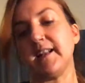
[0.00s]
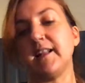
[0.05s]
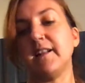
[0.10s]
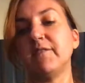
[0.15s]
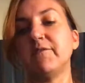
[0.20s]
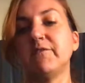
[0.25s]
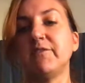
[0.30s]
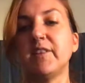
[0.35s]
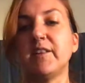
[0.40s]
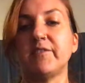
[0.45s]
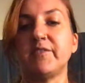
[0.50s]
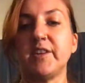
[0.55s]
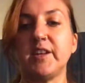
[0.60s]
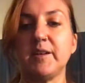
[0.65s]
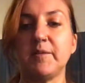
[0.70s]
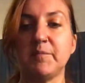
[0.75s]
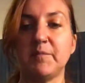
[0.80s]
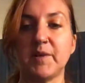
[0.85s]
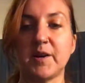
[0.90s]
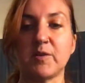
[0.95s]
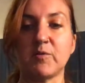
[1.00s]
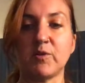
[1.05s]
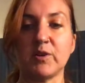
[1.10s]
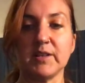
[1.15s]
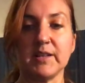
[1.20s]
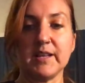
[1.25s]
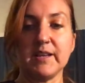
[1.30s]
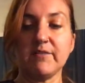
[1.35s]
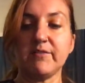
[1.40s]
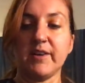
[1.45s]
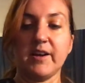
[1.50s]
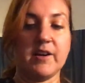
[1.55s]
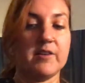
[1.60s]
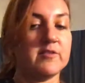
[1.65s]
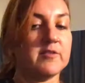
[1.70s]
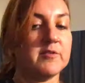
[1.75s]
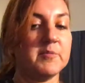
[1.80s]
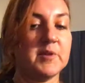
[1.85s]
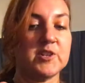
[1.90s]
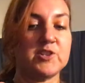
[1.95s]
and fluffy mugwort leaf,
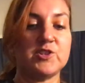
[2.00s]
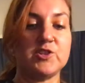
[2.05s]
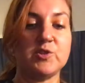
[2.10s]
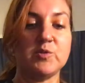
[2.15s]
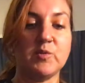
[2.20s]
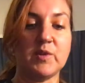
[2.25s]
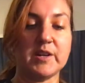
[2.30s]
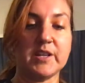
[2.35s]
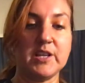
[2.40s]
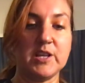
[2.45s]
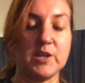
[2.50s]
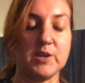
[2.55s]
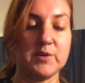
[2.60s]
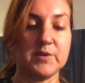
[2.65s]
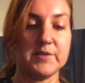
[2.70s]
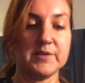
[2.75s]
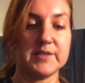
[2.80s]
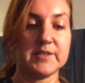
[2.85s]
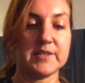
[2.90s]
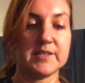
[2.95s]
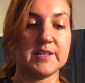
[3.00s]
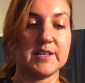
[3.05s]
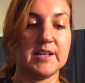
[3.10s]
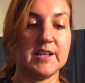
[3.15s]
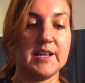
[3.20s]
however much you want to use.